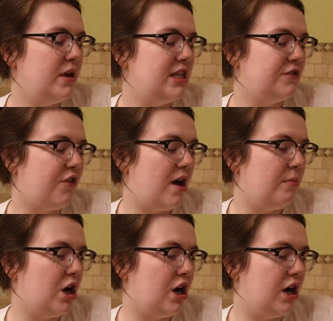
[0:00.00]
one is from
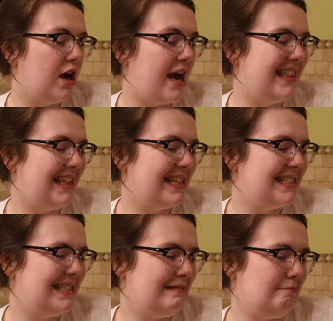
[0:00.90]
her, I think
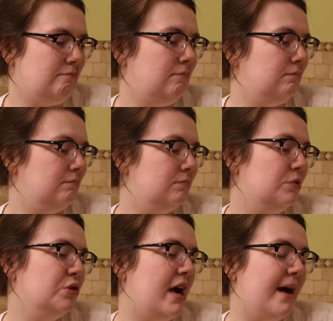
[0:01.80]
this is, oh
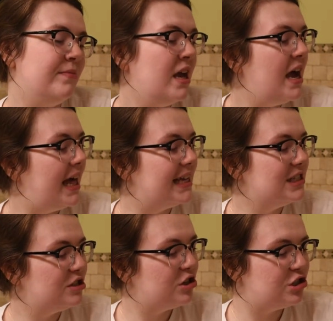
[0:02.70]
crap, I think
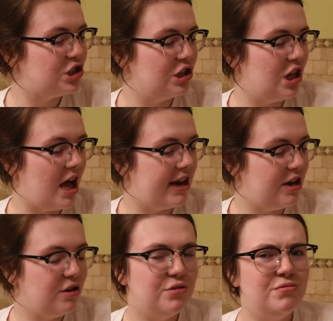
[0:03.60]
this is her
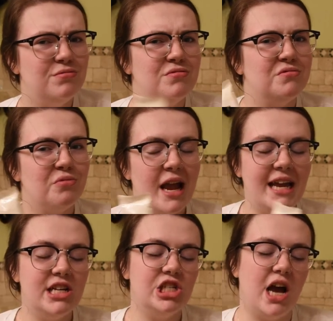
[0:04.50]
gelato
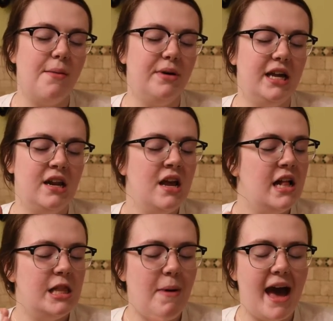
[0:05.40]
range, um, but
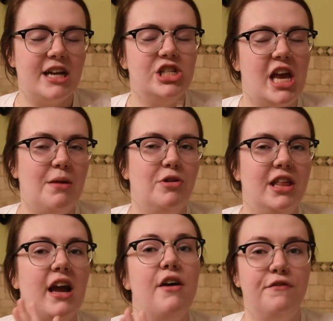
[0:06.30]
the package came with
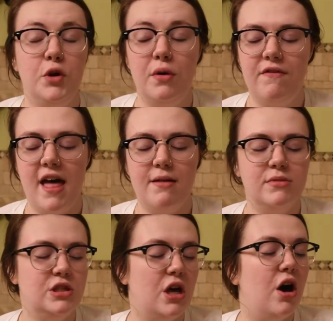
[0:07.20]
like a few of them,
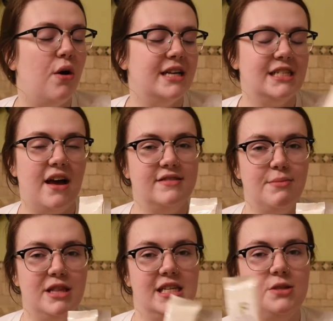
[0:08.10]
so I still have
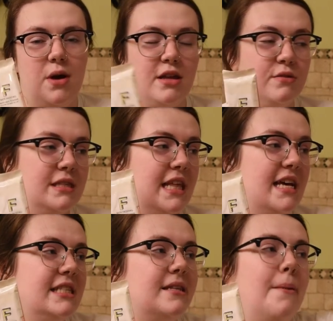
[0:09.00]
some of these. So I use
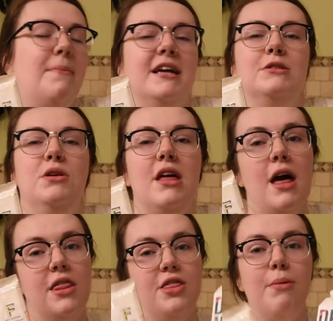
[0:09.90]
this mixed with
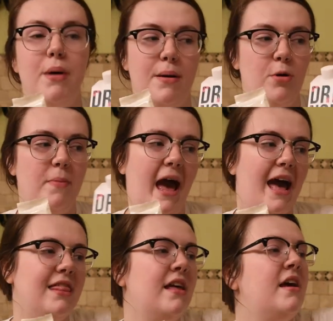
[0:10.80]
the bubble
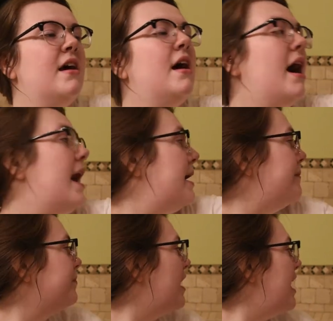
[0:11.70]
bath.
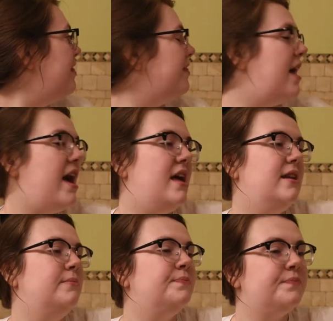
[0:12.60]
Um, and then